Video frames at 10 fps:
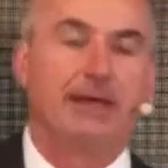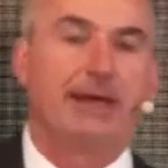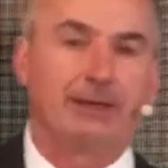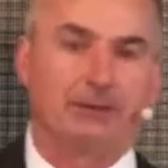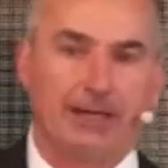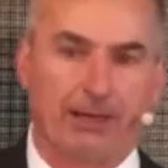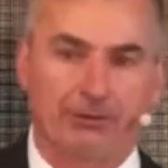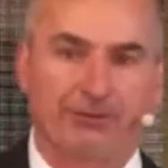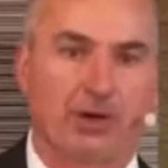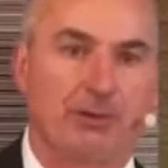and allow
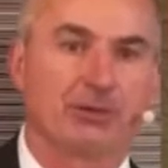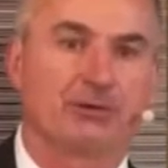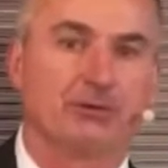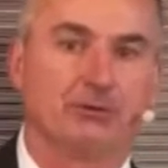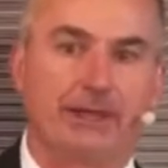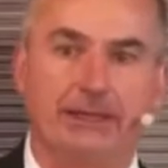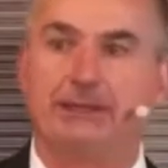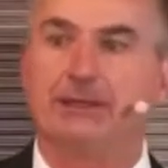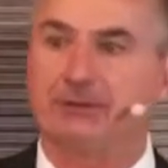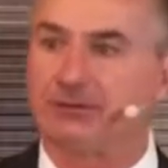the farmer to do
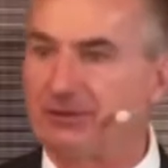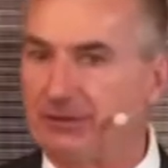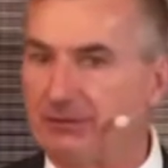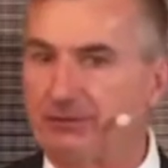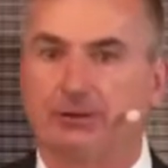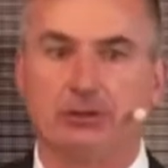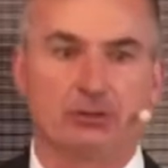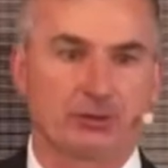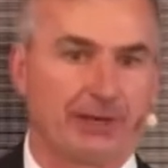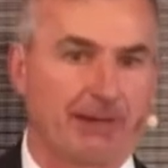late in season
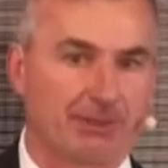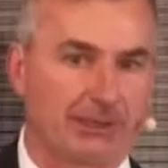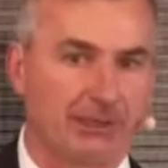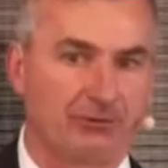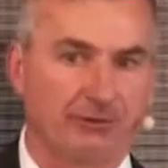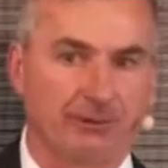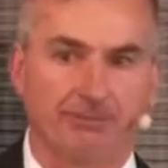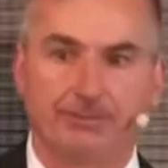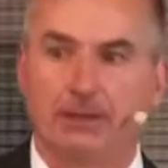nutrient application.